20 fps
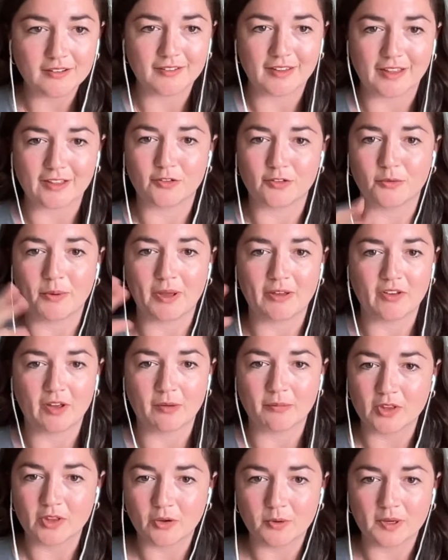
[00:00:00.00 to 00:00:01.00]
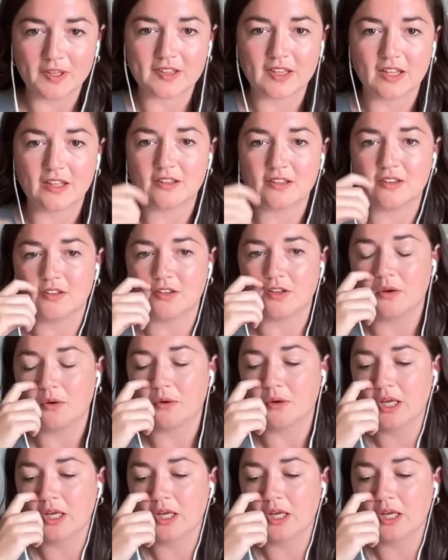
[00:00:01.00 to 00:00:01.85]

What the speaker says: That's what my family always says. And so